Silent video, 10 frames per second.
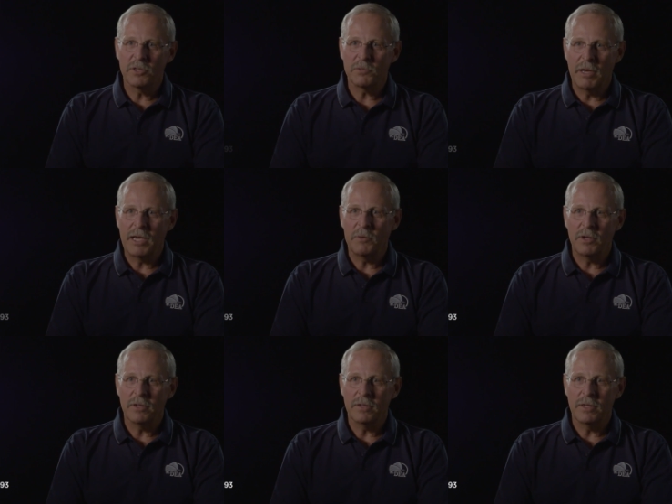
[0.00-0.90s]
years in
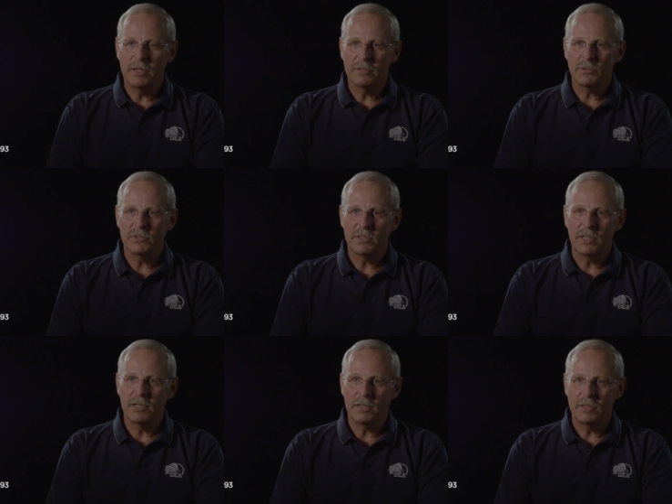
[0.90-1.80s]
Miami, and this was at
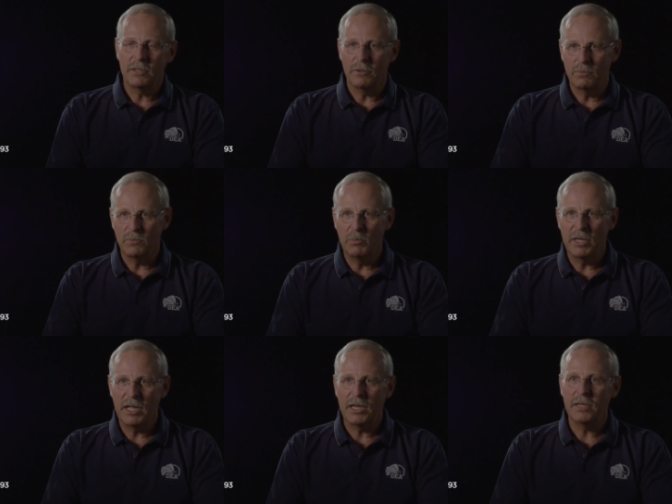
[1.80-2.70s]
the end of the
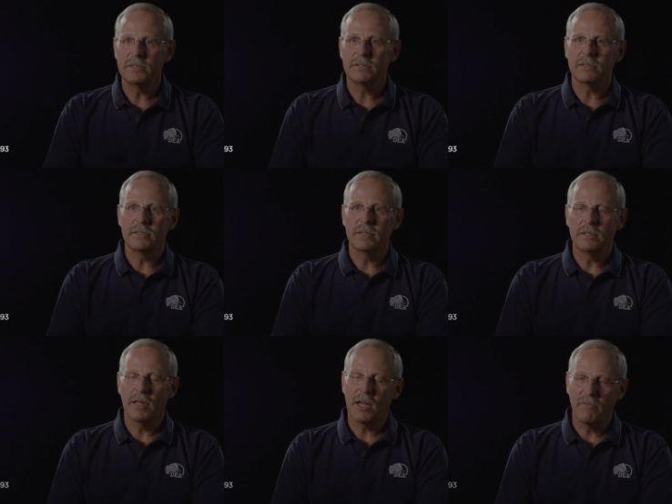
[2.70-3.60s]
mid-'80s,
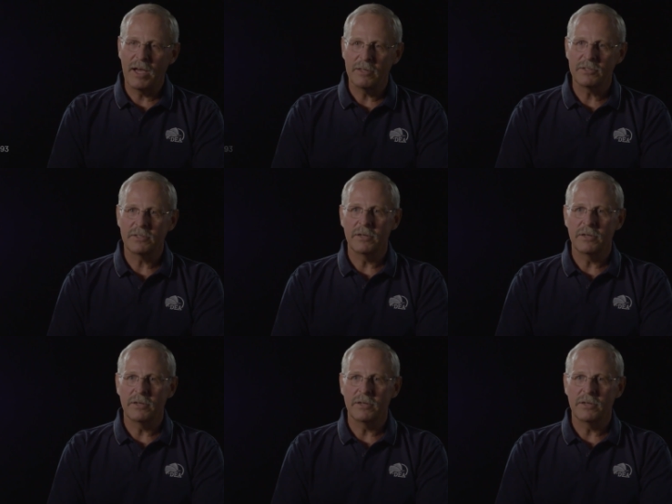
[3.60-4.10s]
and a lot of violence